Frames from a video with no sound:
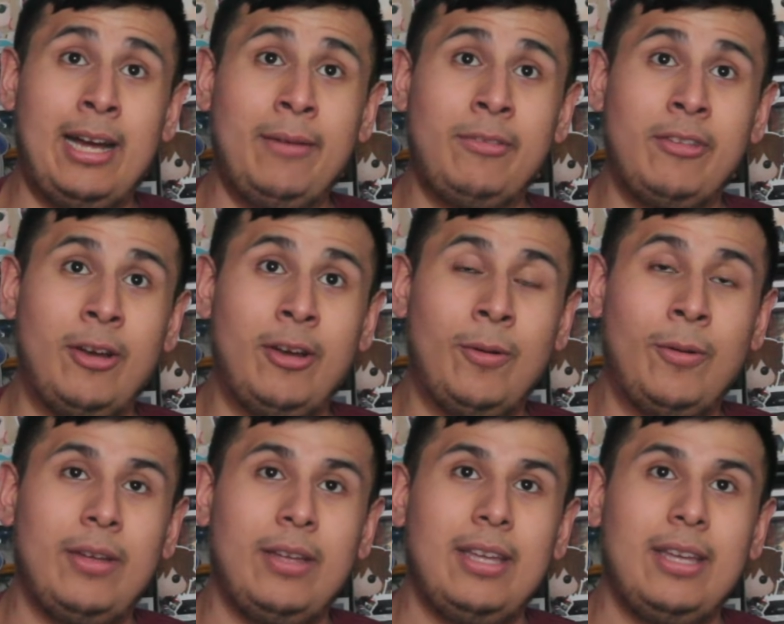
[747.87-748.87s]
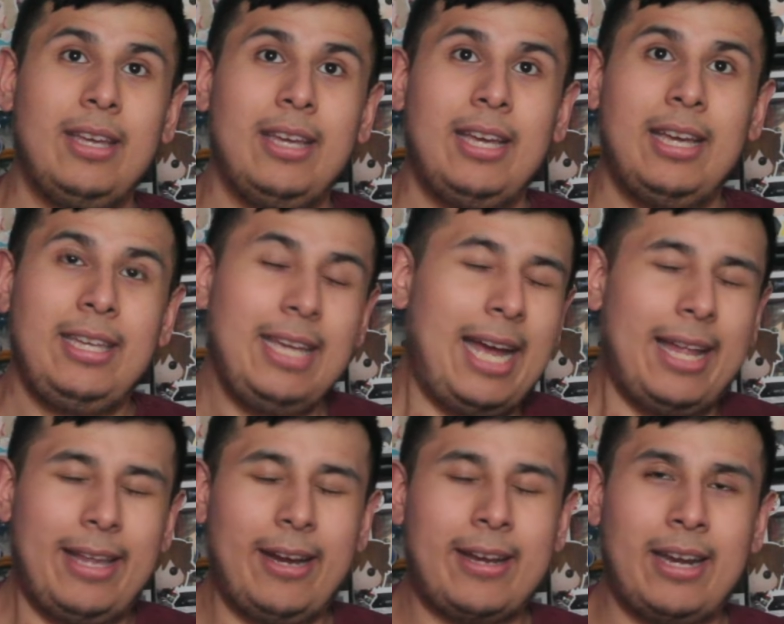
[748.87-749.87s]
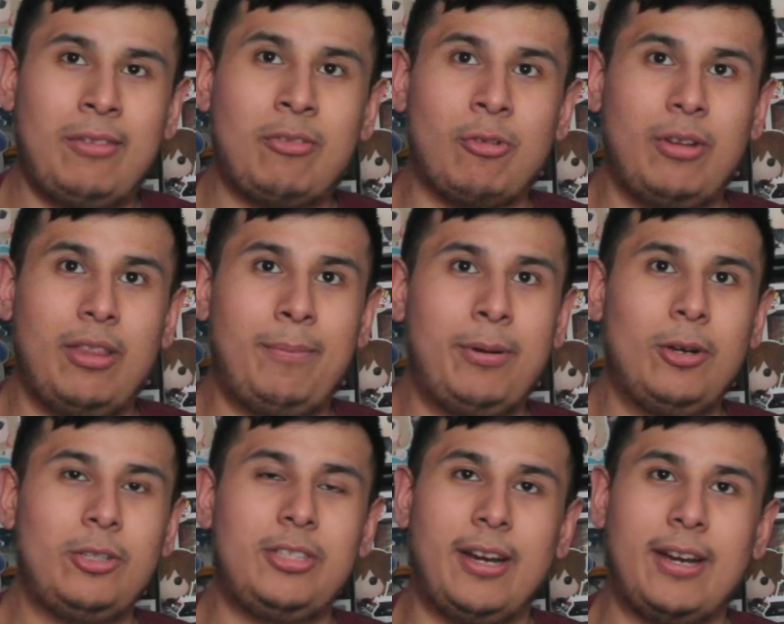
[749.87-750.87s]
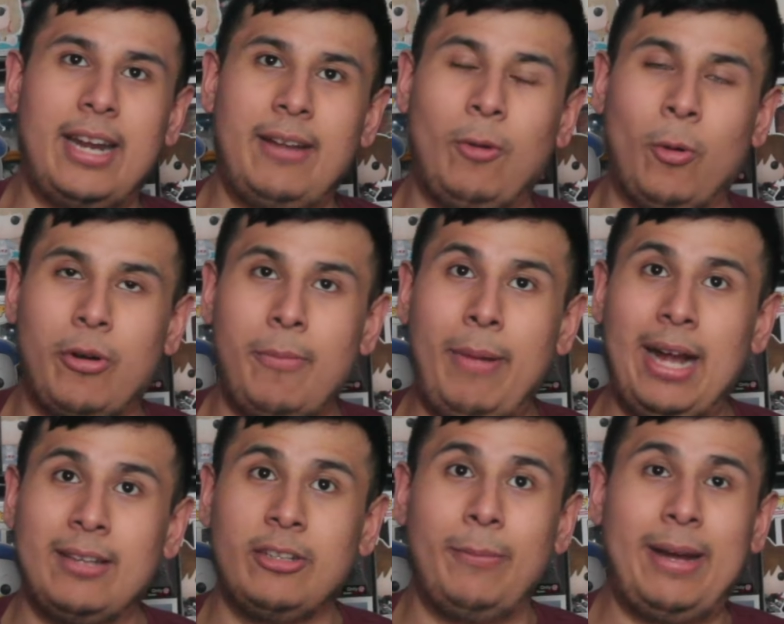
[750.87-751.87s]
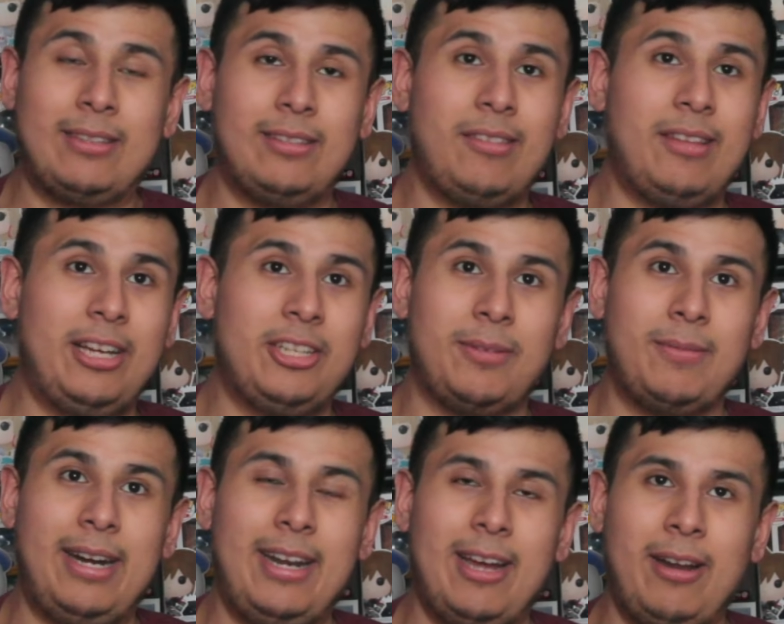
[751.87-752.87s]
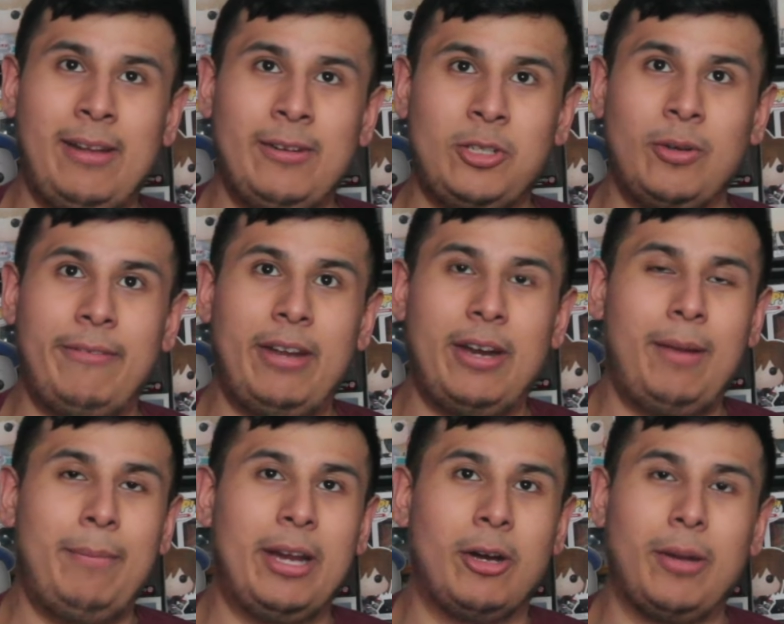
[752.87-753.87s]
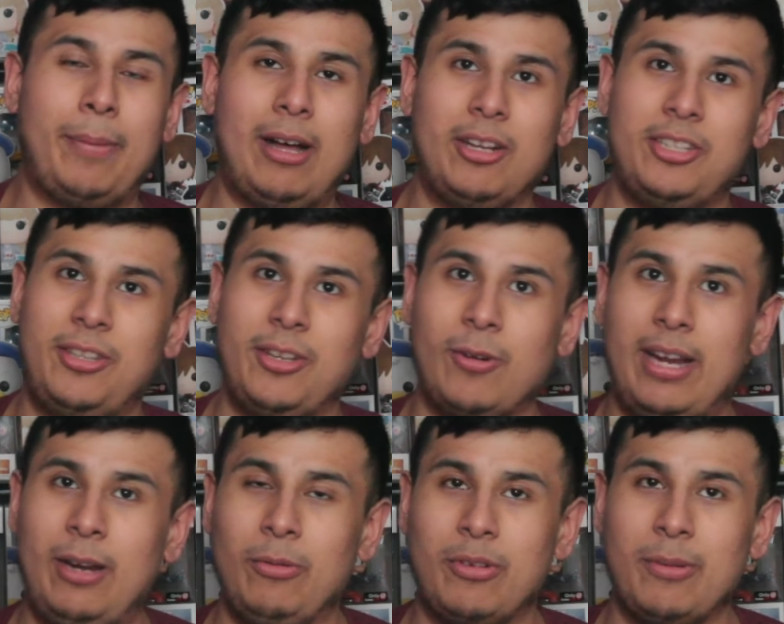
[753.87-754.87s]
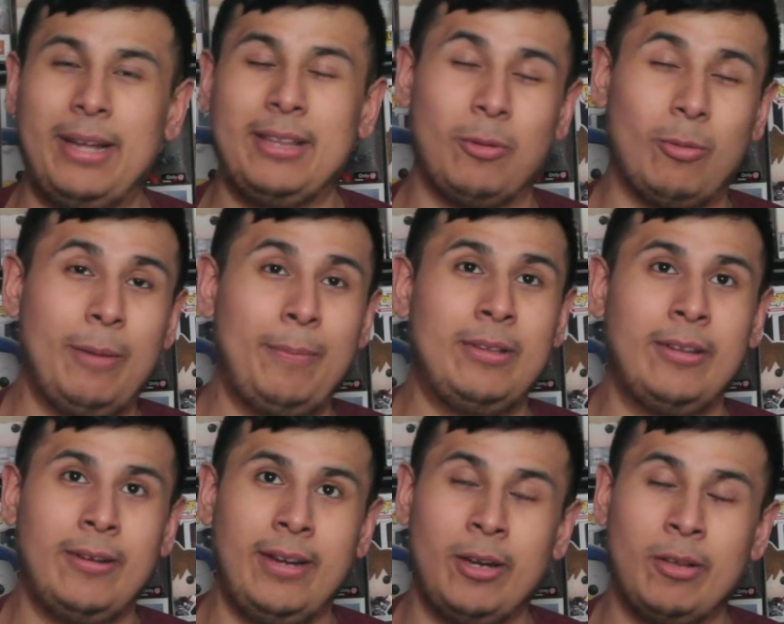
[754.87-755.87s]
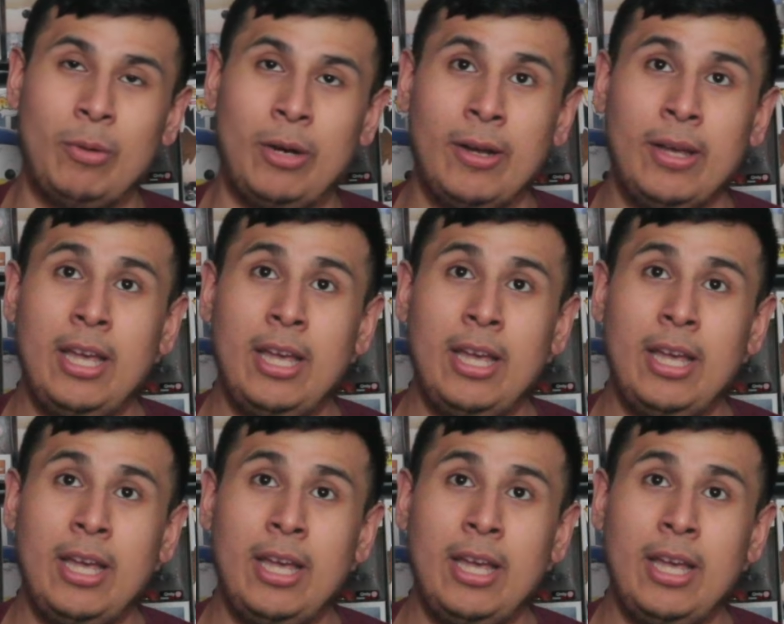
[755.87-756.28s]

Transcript: So, yeah, they're kind of screwed in the pooch. They're kind of ordered back to go back to the station right now and issue a very big old apology to Gray, who's about to rip into their ears, while